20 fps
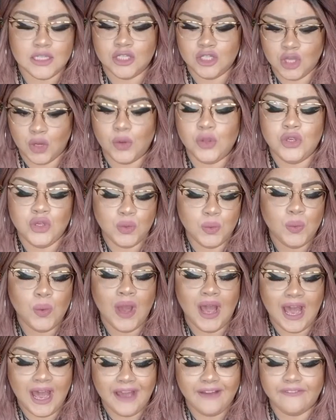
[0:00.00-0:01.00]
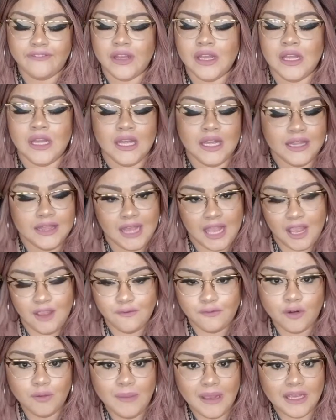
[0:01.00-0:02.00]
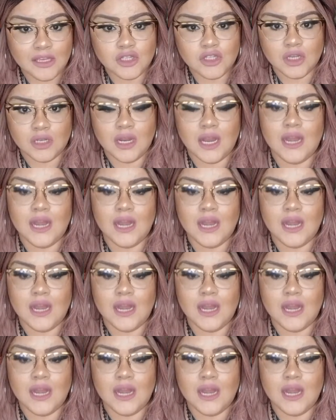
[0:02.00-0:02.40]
No, you have the information.